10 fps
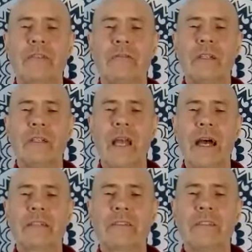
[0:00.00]

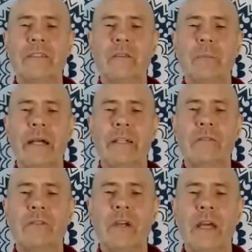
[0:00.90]
relaxing the back of
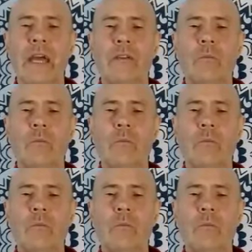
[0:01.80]
your head.